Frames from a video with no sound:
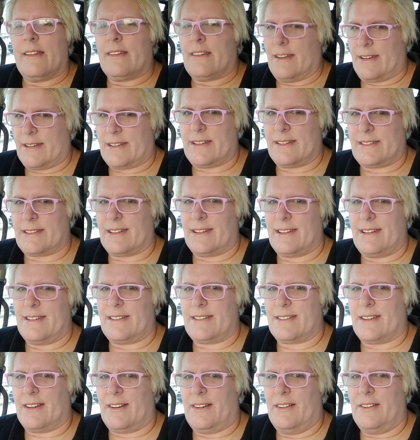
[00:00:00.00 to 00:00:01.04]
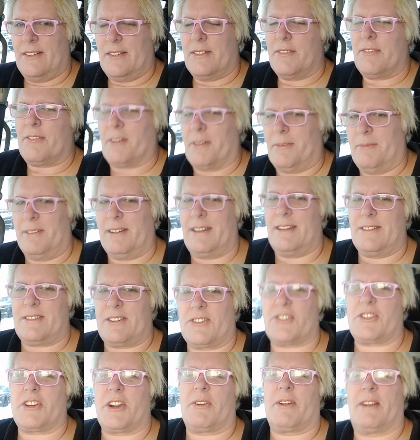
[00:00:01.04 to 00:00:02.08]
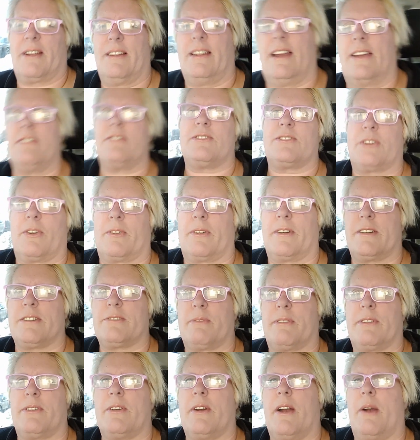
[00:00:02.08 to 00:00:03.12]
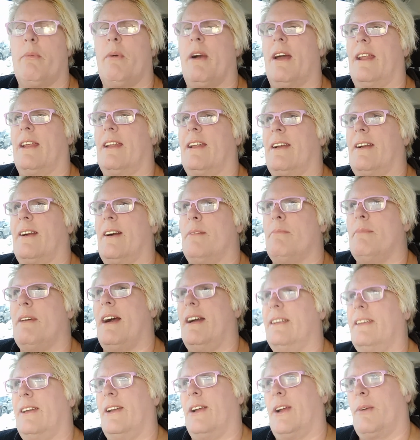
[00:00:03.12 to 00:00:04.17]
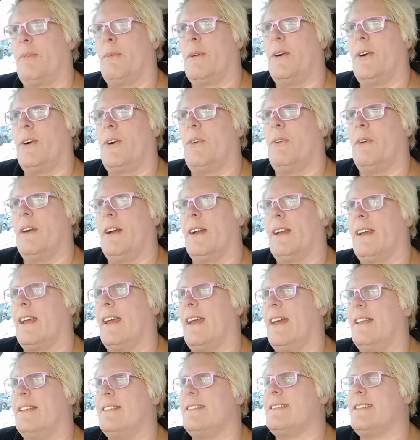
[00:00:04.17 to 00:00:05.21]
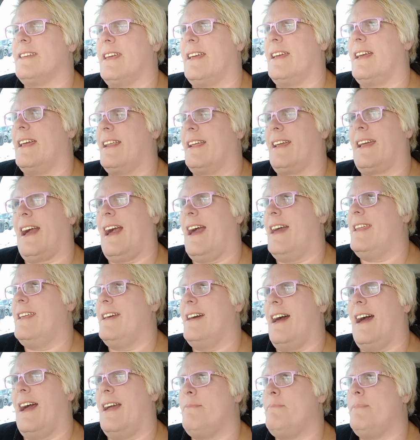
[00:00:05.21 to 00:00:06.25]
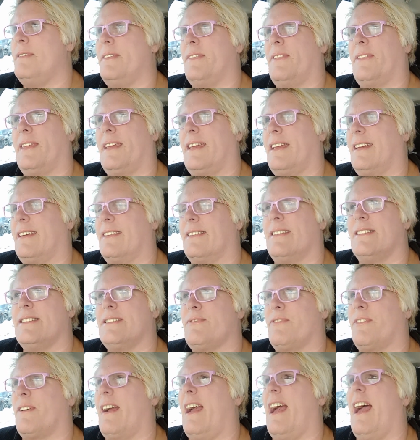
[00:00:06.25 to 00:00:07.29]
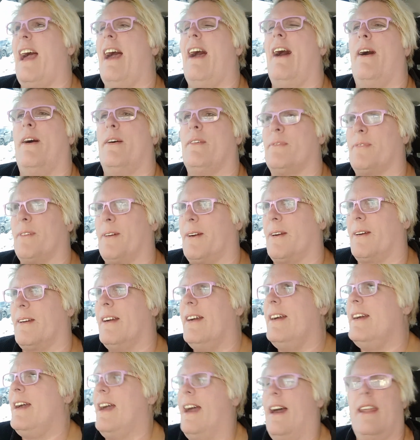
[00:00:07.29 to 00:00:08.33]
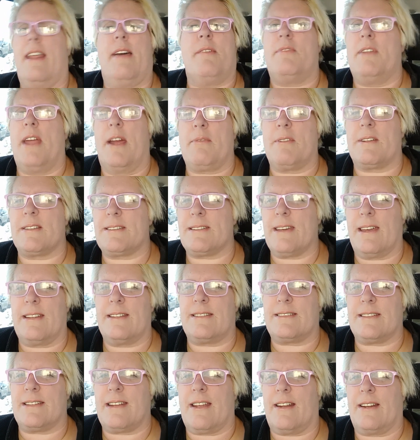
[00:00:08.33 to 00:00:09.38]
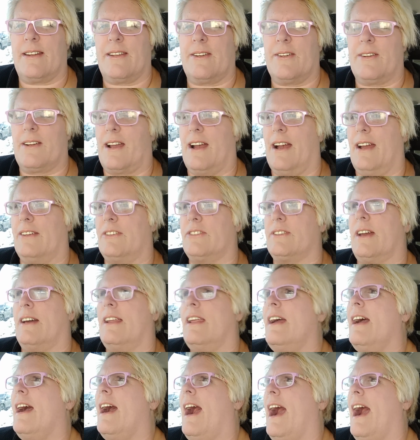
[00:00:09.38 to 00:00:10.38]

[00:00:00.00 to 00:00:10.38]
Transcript: This is Lisa from Lisa Sharing Life Stories with you. I wanted to come on here real quick and kind of, I've been thinking this forever, and I've never said it to none of you guys yet.